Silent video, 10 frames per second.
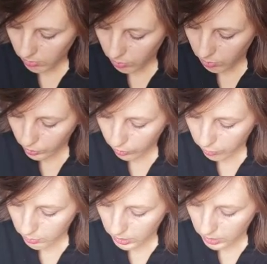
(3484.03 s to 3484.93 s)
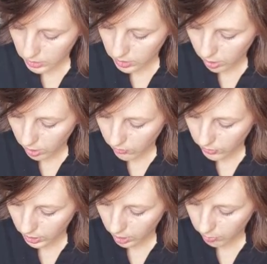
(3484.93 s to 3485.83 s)
Movement of
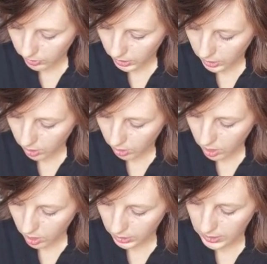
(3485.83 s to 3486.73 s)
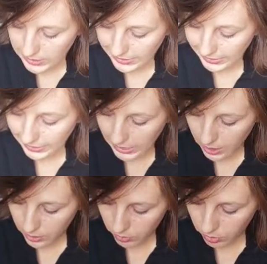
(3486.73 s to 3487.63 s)
an airplane along its
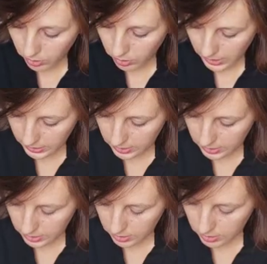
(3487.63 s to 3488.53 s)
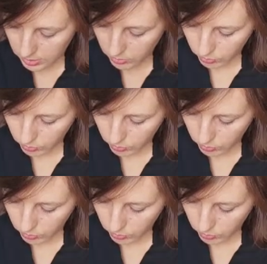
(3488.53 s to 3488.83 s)
lateral axis,